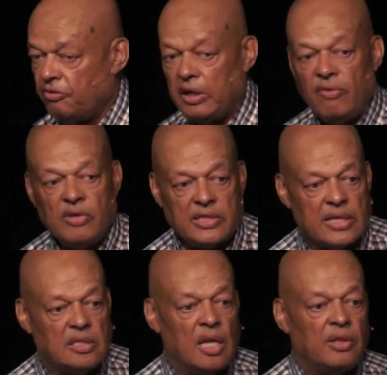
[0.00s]
Forgiveness
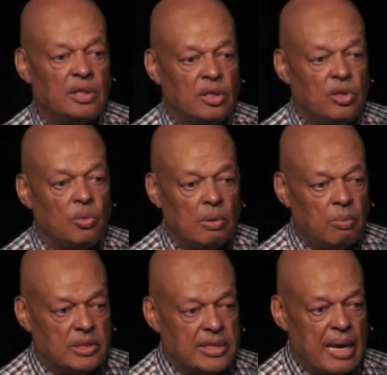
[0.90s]
has nothing to do with
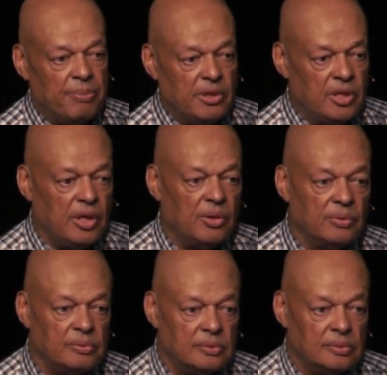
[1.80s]
what's happened to you.
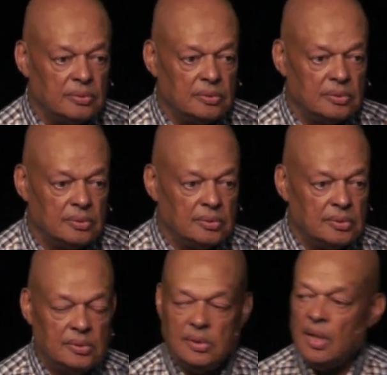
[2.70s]

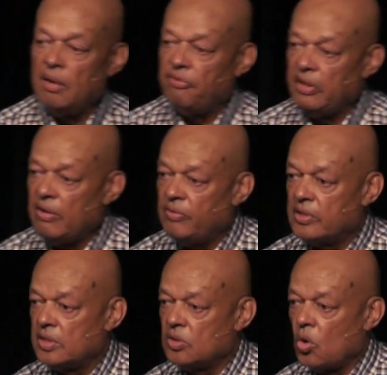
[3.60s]

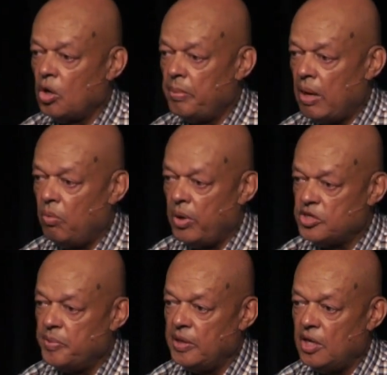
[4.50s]
Forgiveness is all about what
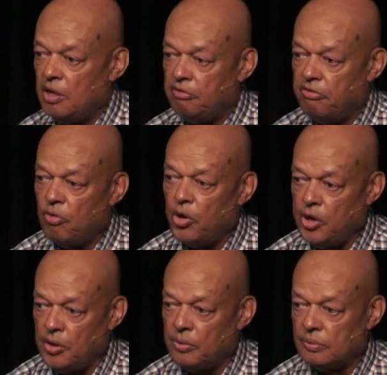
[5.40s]
has been done for
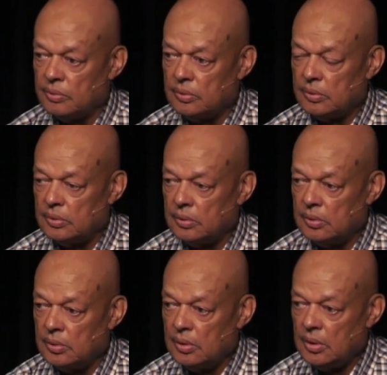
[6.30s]
you.
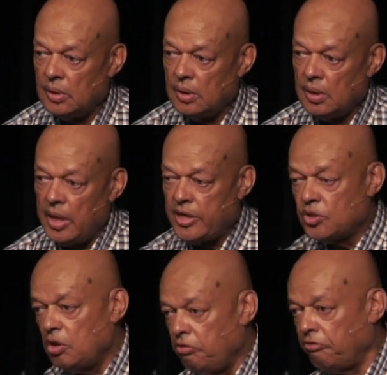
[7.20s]
And
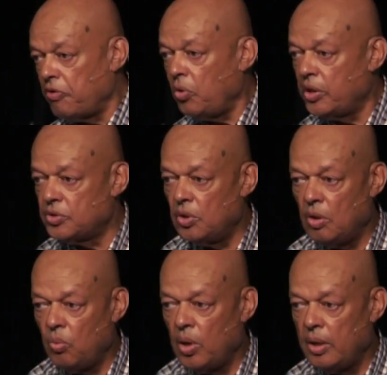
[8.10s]
so you focus on
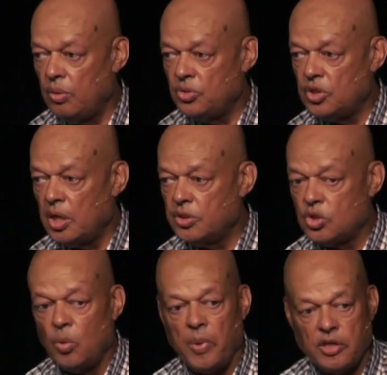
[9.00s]
the one who's done
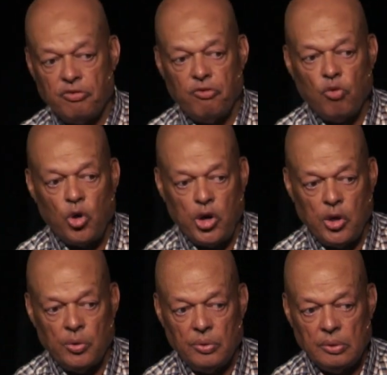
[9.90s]
so much for
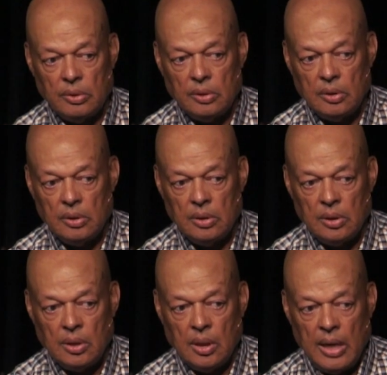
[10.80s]
you.
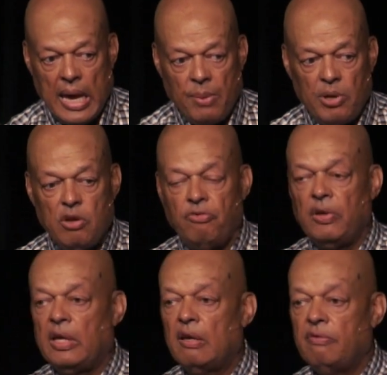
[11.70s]
And when you
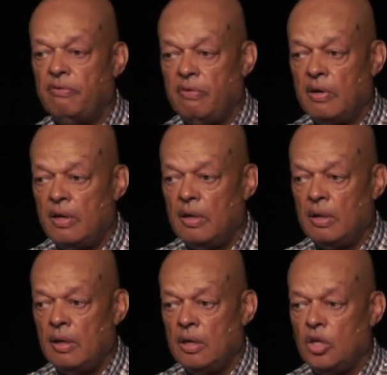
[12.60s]
forgive,
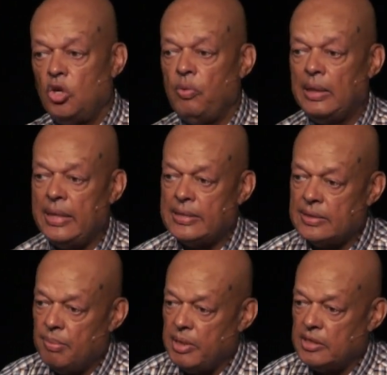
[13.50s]
you release
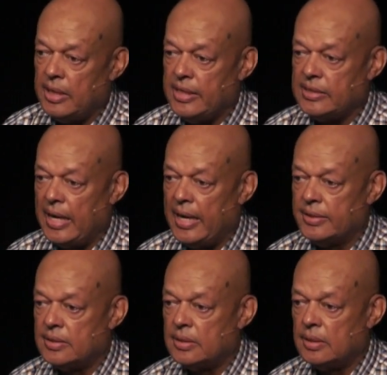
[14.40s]
them into his
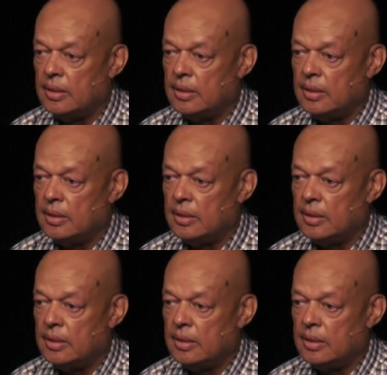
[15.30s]
hands.